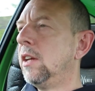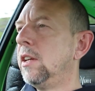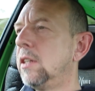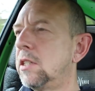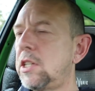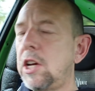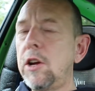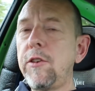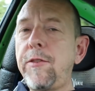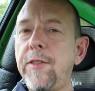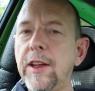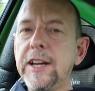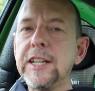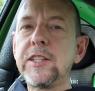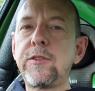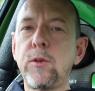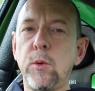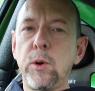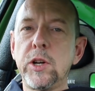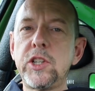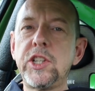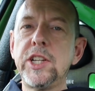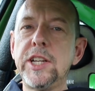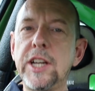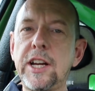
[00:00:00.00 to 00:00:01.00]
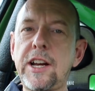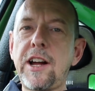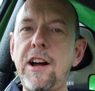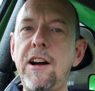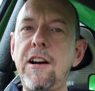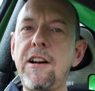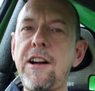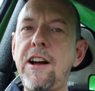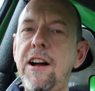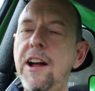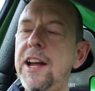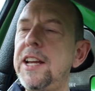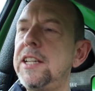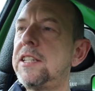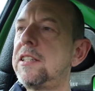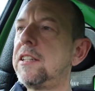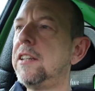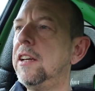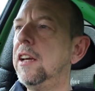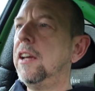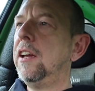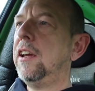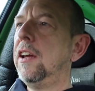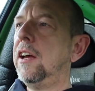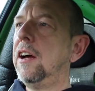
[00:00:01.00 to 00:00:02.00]
So thanks for watching the Car Guys.
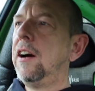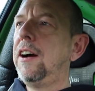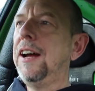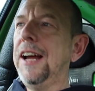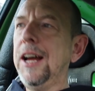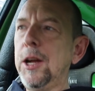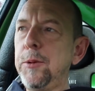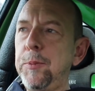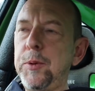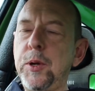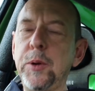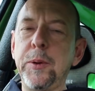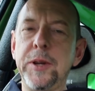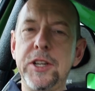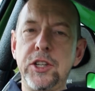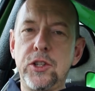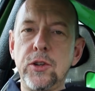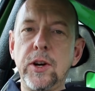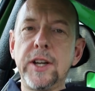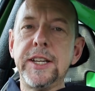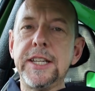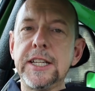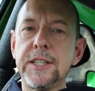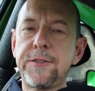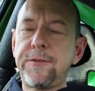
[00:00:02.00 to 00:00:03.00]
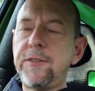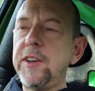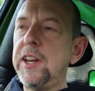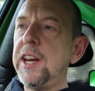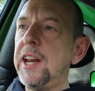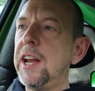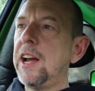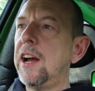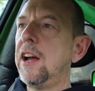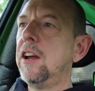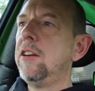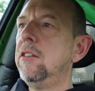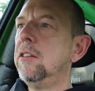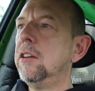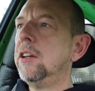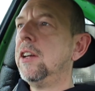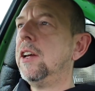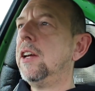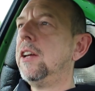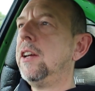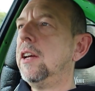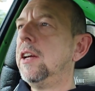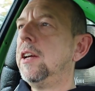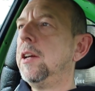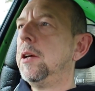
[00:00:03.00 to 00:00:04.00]
I hope you enjoyed this video.
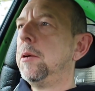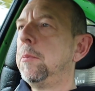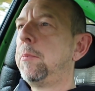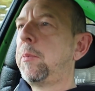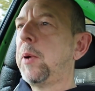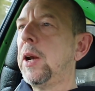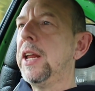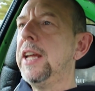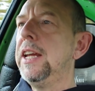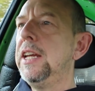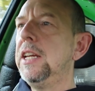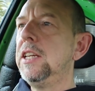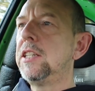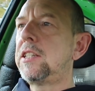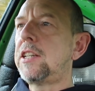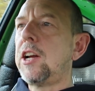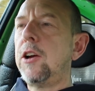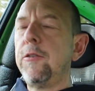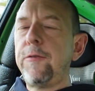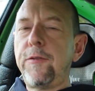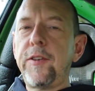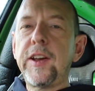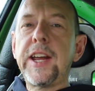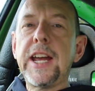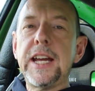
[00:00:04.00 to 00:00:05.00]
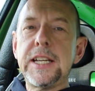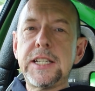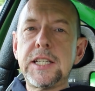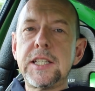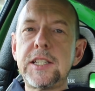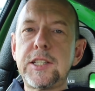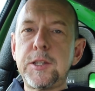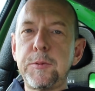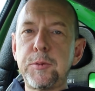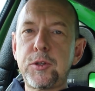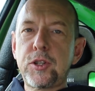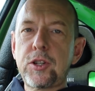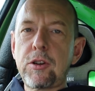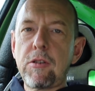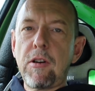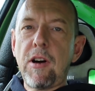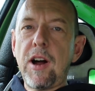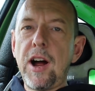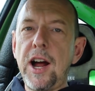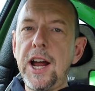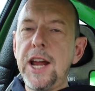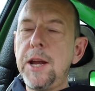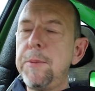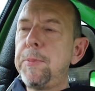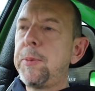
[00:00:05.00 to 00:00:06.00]
Please don't forget to
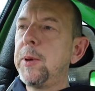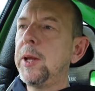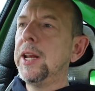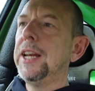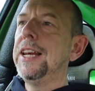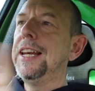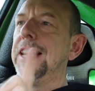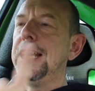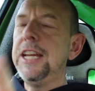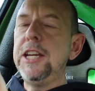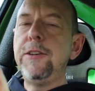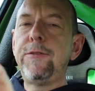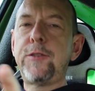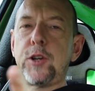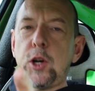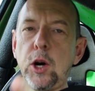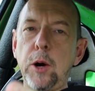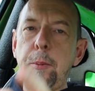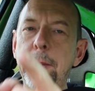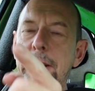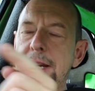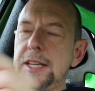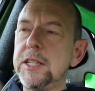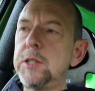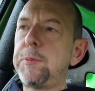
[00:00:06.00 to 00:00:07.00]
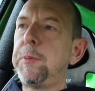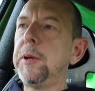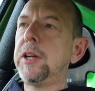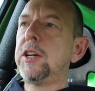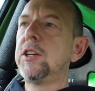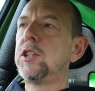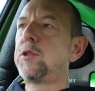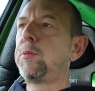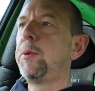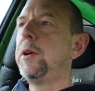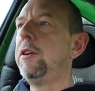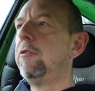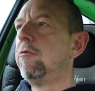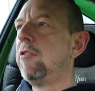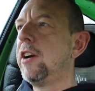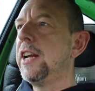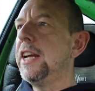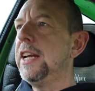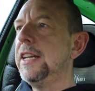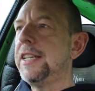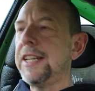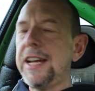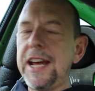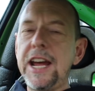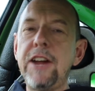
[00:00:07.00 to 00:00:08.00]
subscribe, leave comments because we
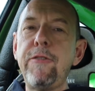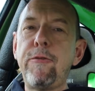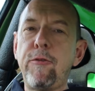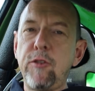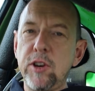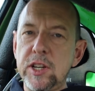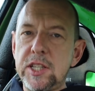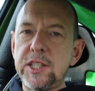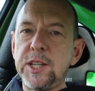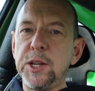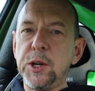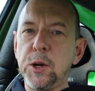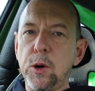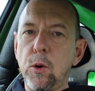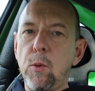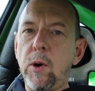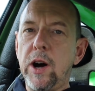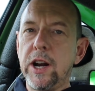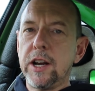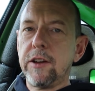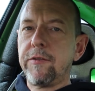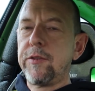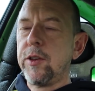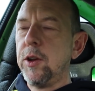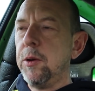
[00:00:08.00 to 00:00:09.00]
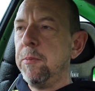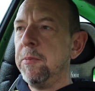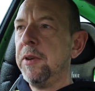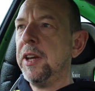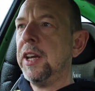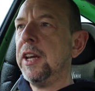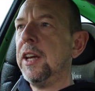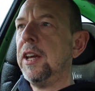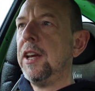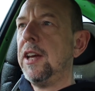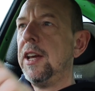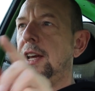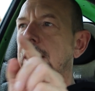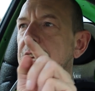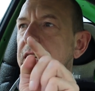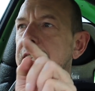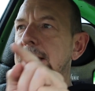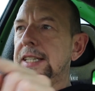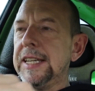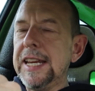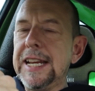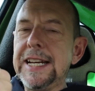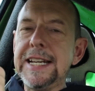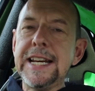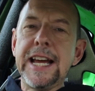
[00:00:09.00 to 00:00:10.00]
read every single one of
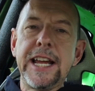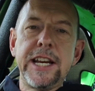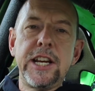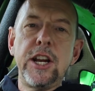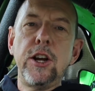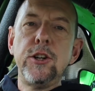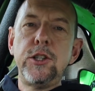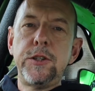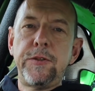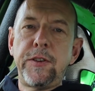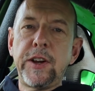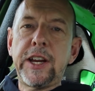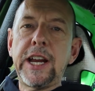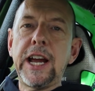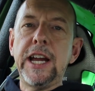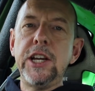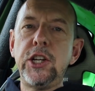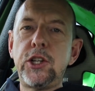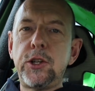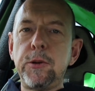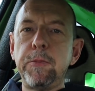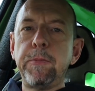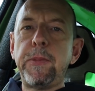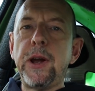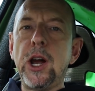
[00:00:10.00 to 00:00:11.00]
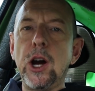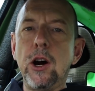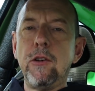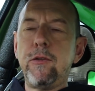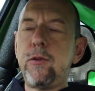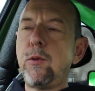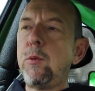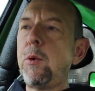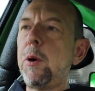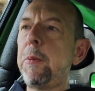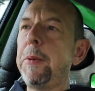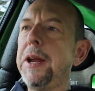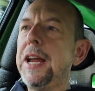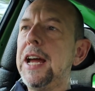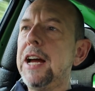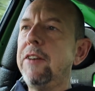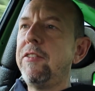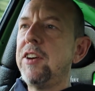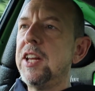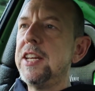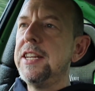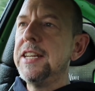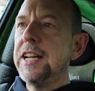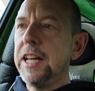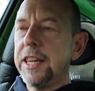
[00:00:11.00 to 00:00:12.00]
them. Ding that notification bell for when we have
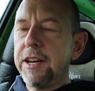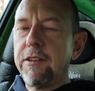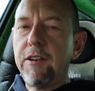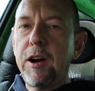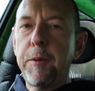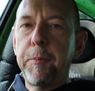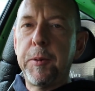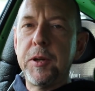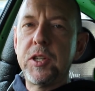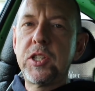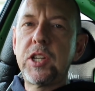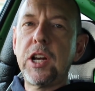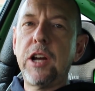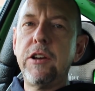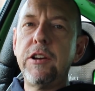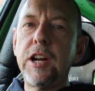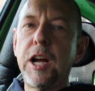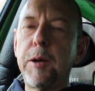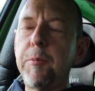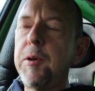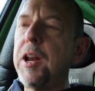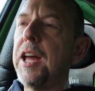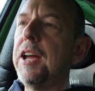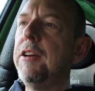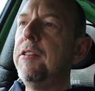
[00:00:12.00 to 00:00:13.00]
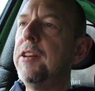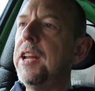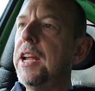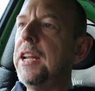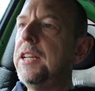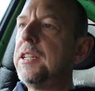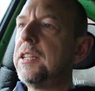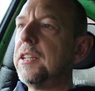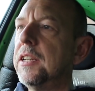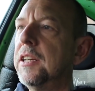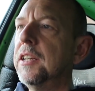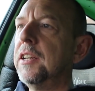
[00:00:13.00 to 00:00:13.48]
another episode uploaded,